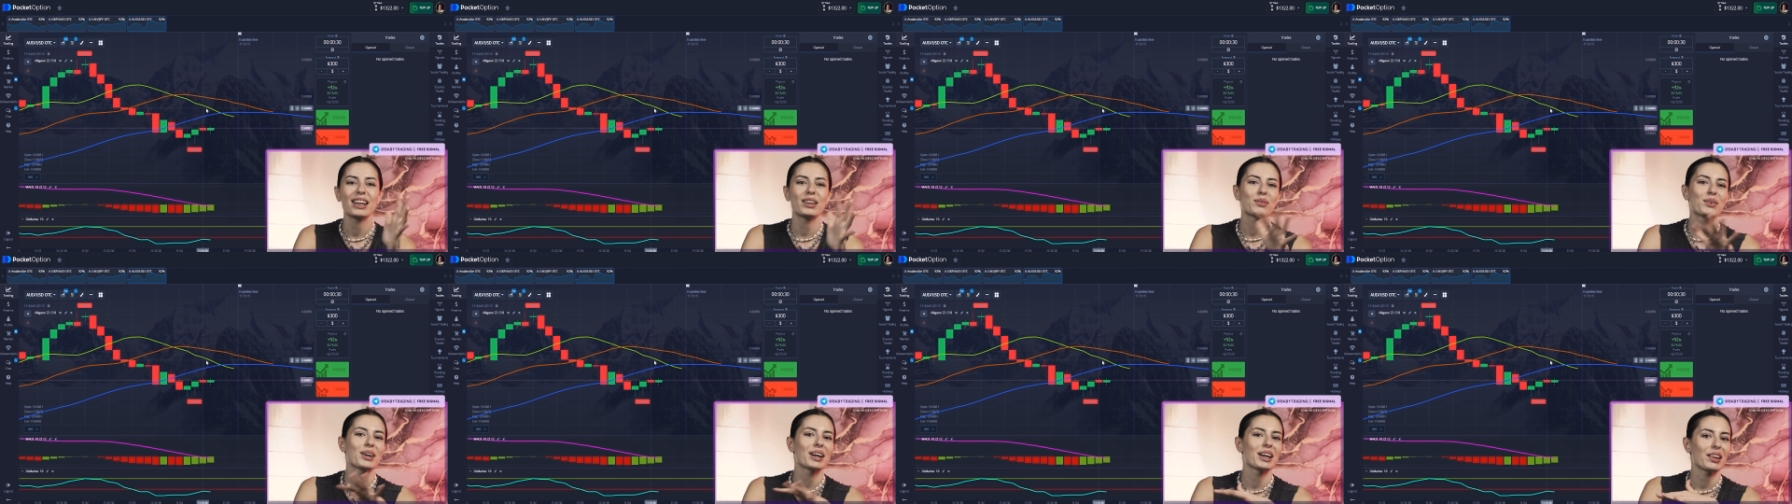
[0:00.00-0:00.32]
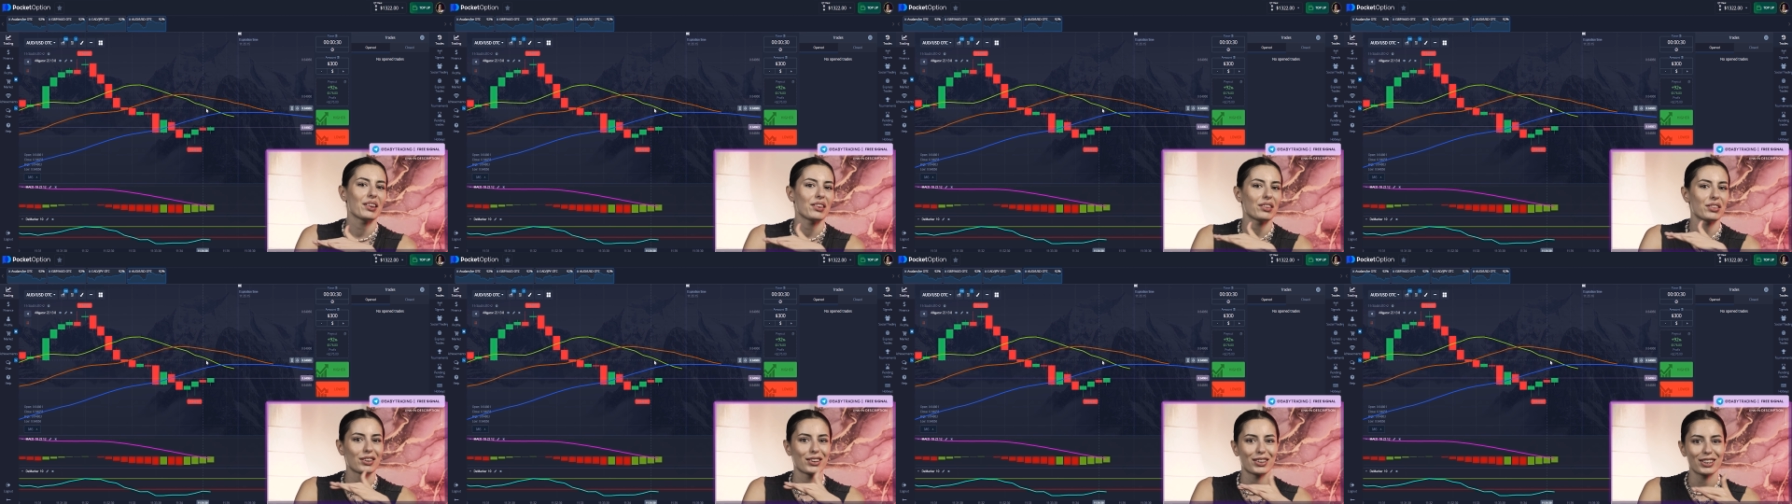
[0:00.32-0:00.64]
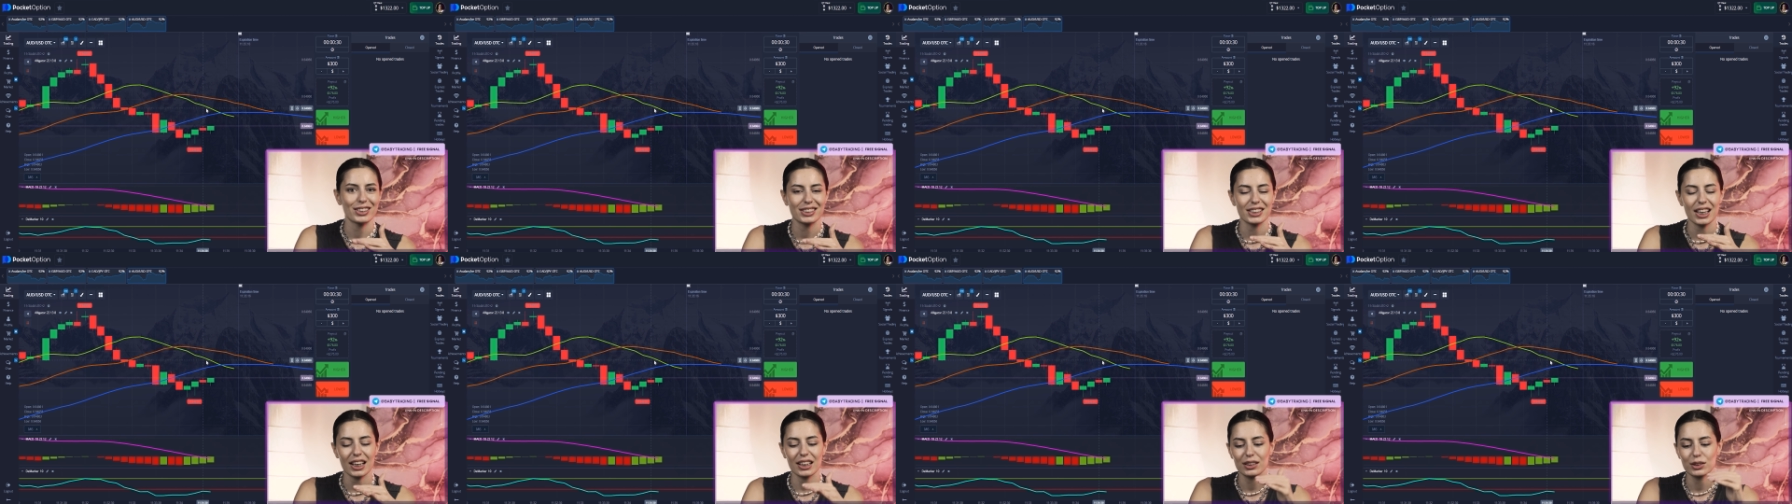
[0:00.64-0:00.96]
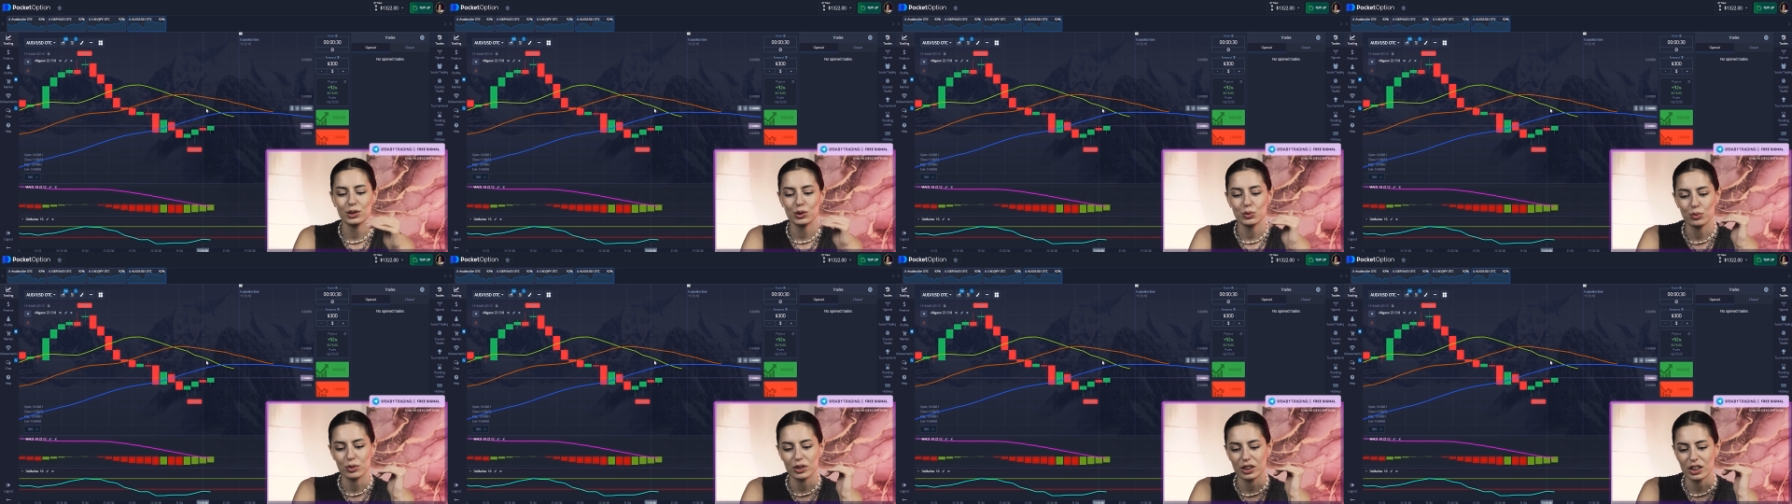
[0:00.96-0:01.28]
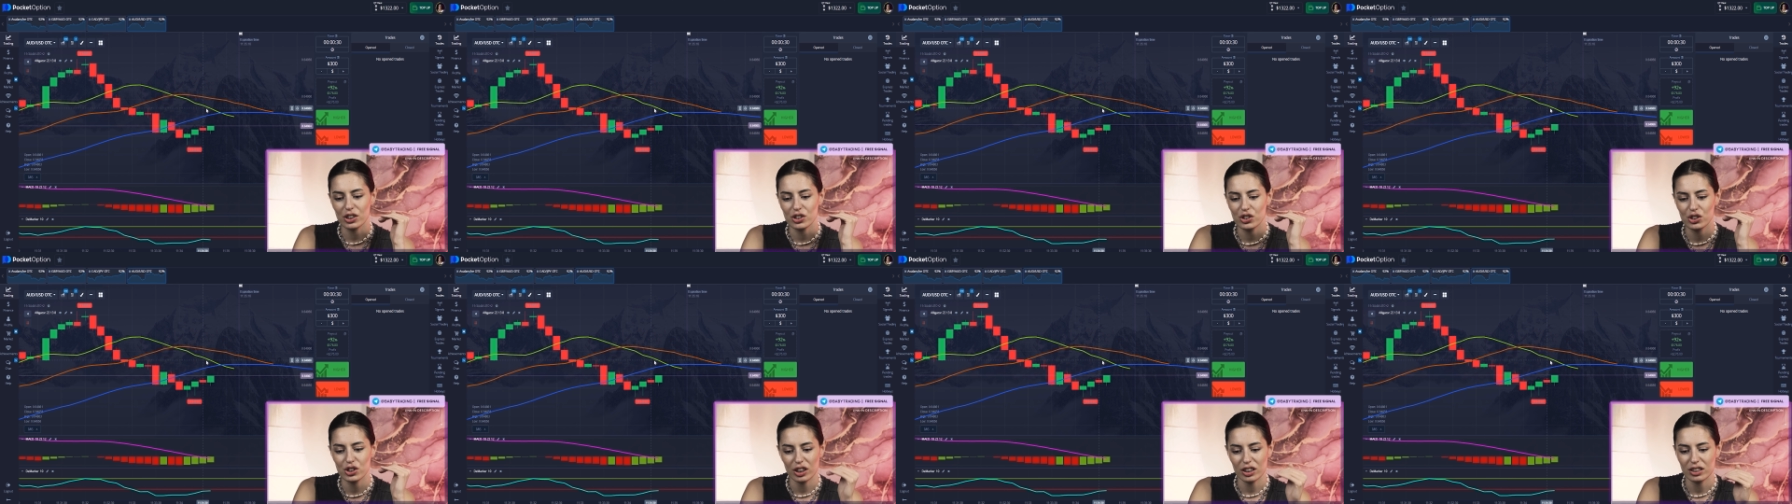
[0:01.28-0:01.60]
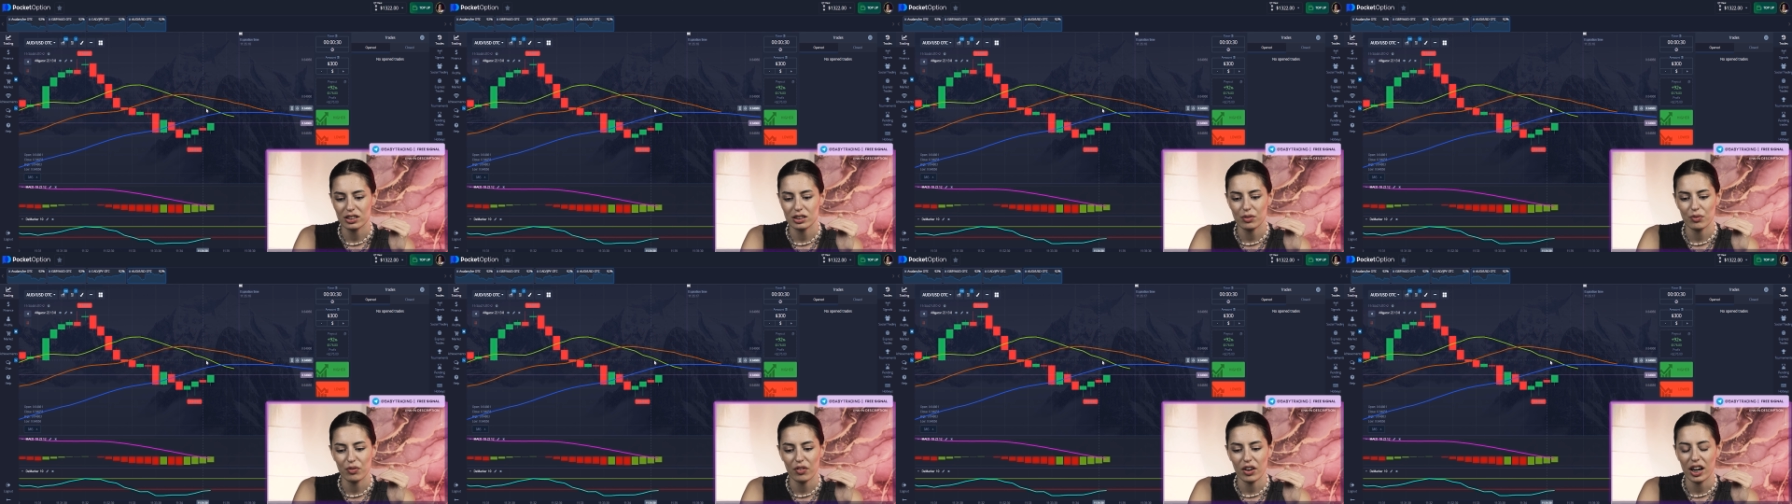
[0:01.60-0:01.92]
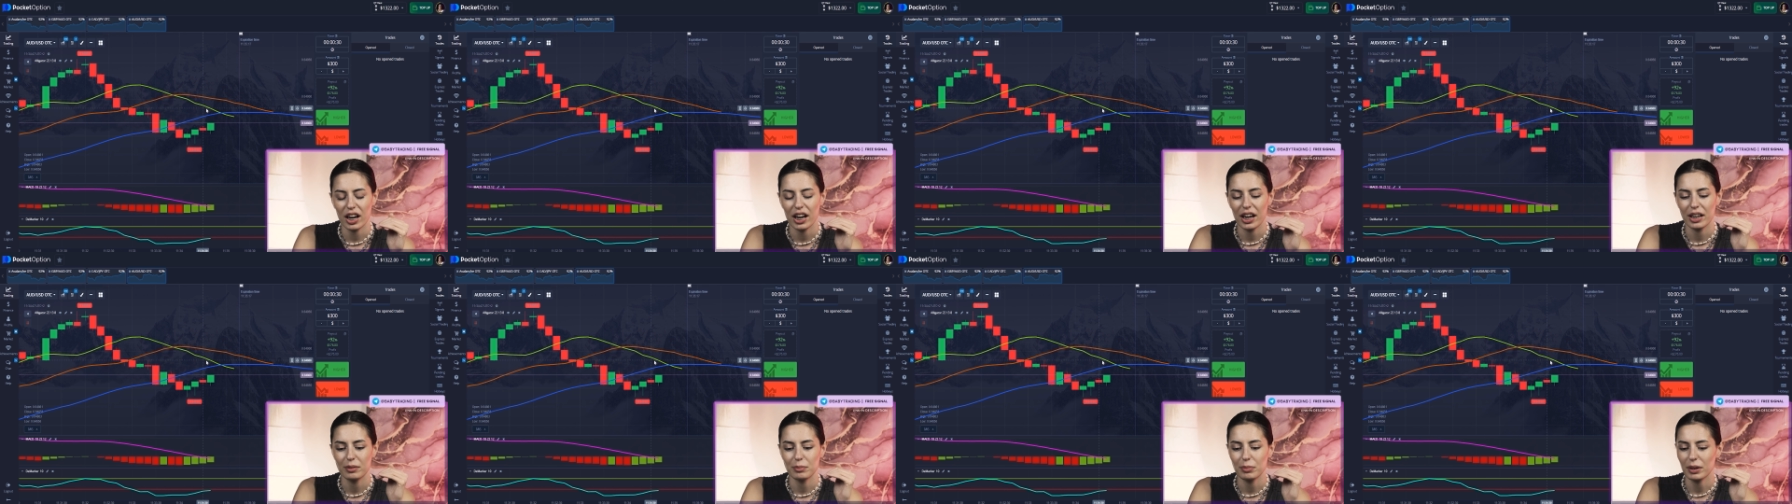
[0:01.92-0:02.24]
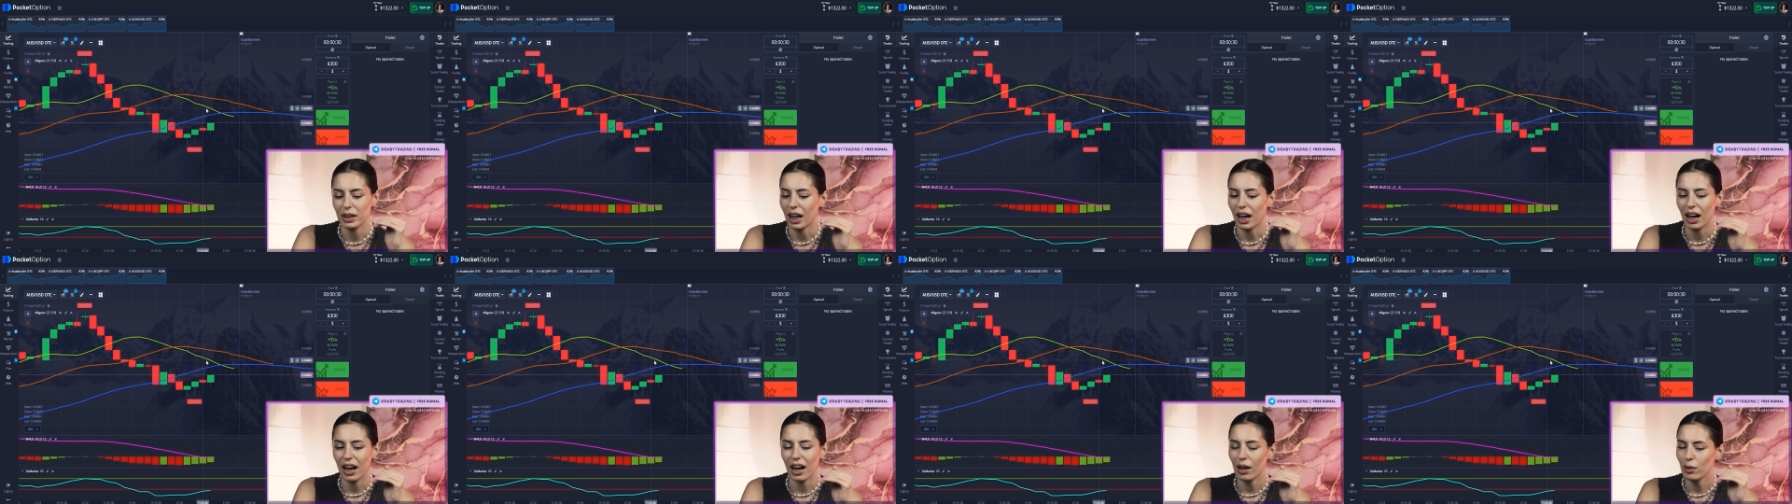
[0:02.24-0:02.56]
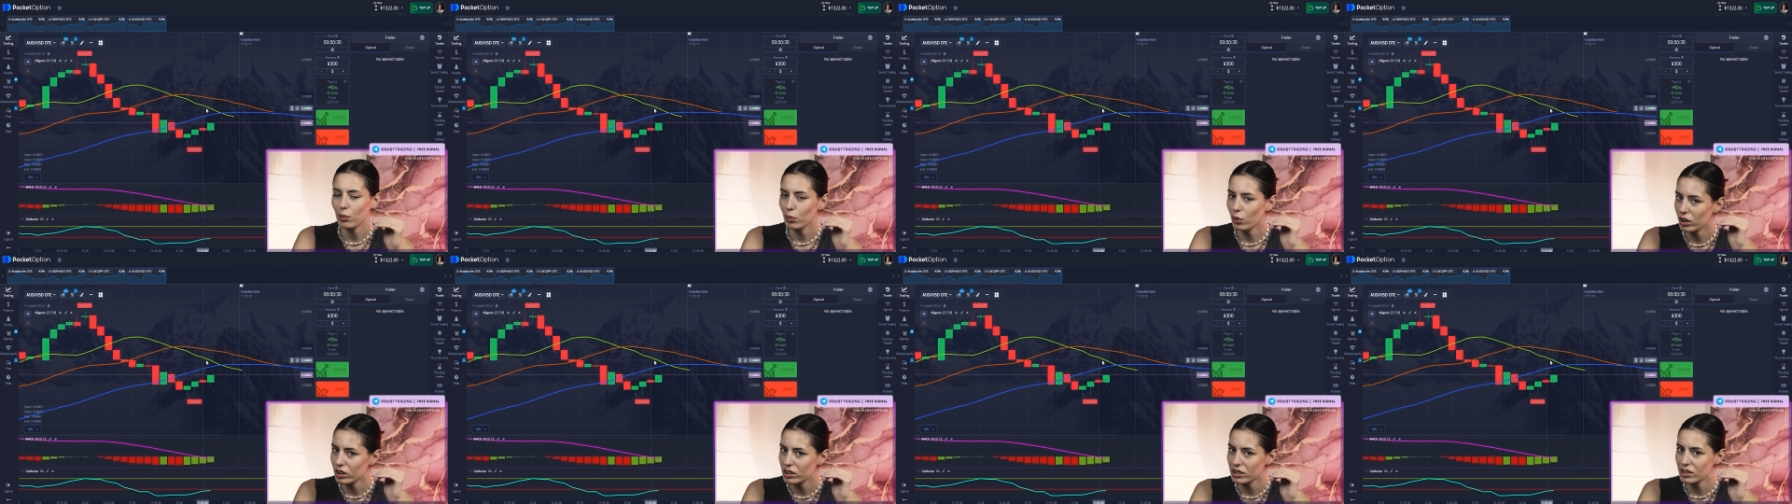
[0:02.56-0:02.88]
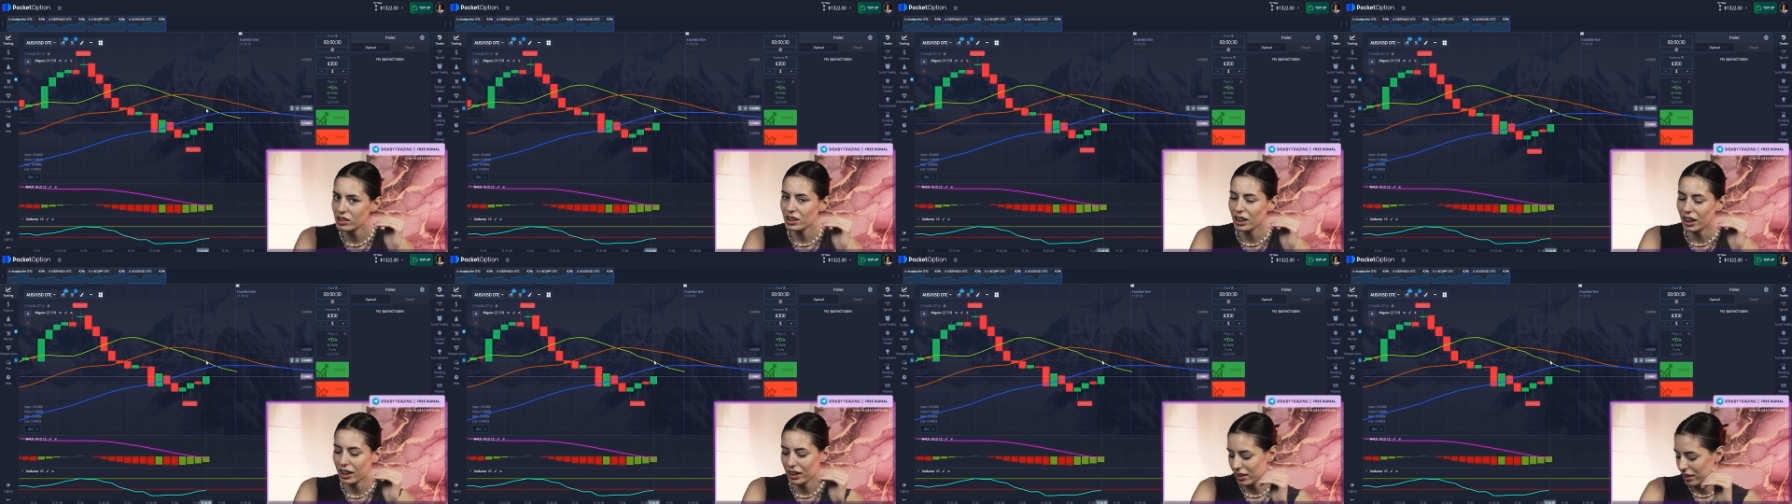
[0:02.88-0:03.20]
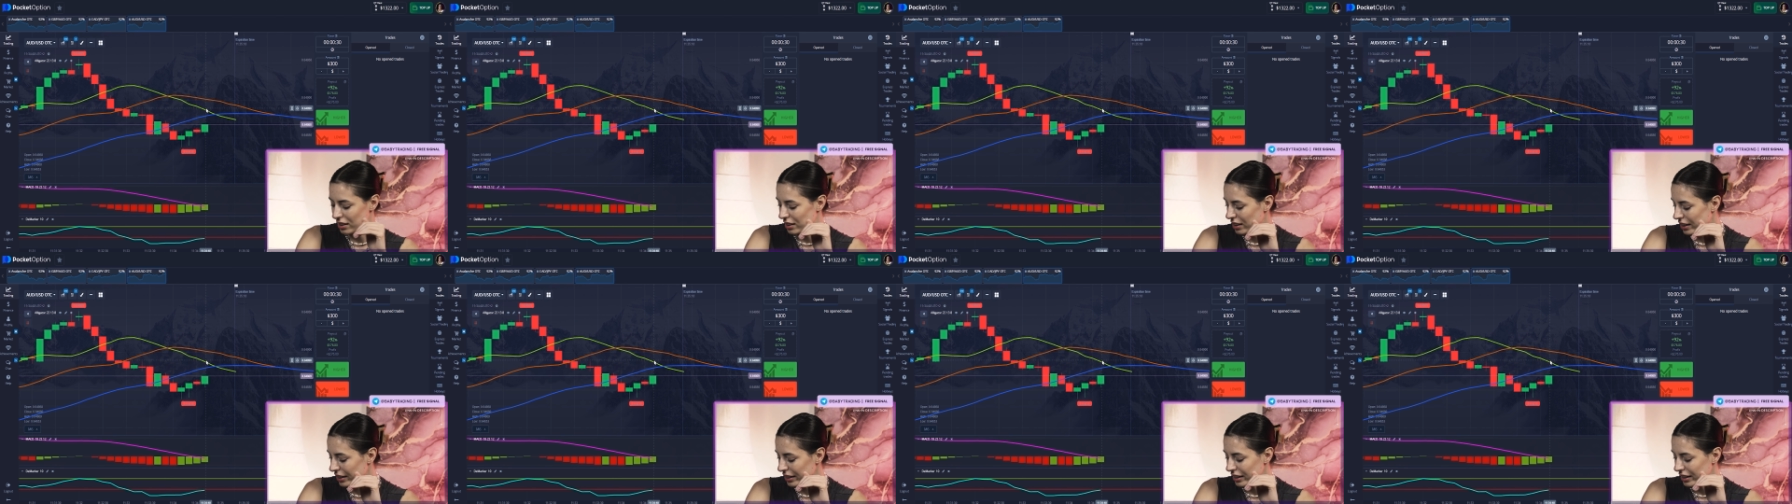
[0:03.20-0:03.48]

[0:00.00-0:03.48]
anyway, 30 seconds were just fine, but I was kind of,